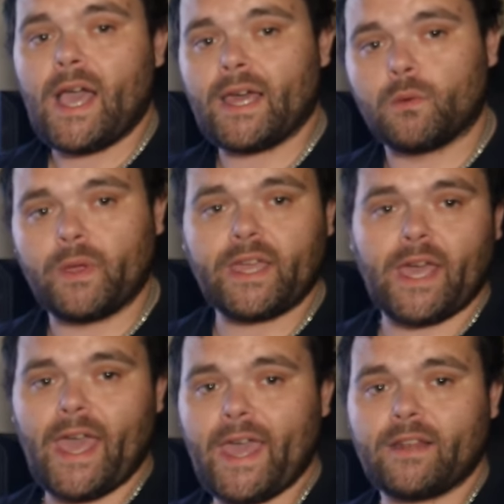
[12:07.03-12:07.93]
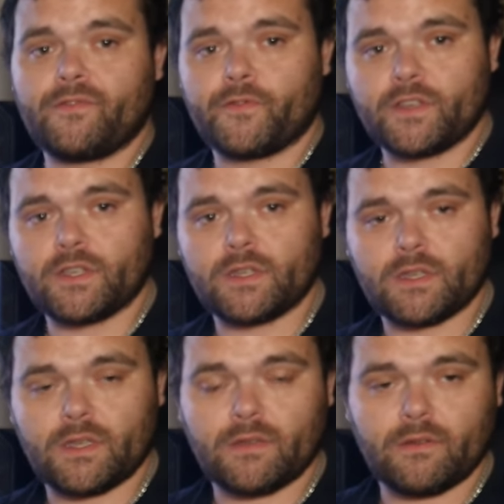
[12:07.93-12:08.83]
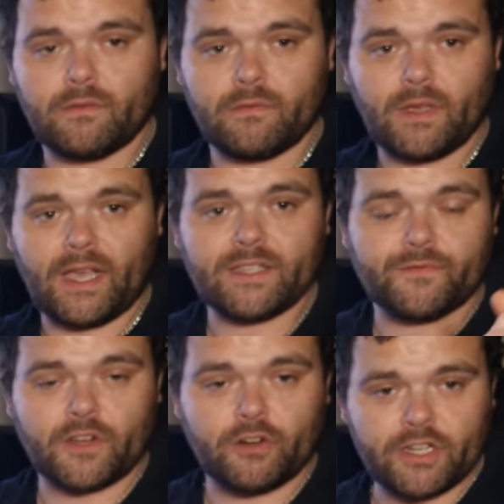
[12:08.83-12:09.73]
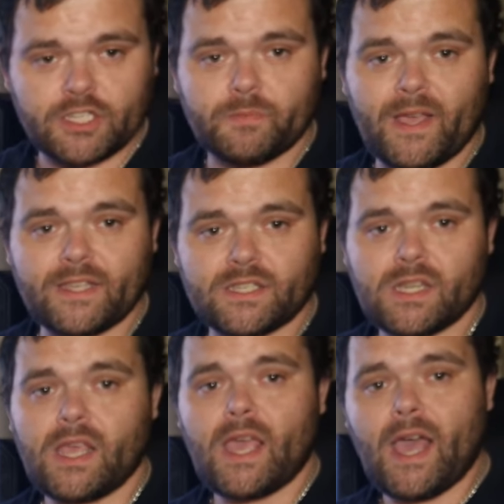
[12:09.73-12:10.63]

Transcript: and a week ahead for as for Christmas.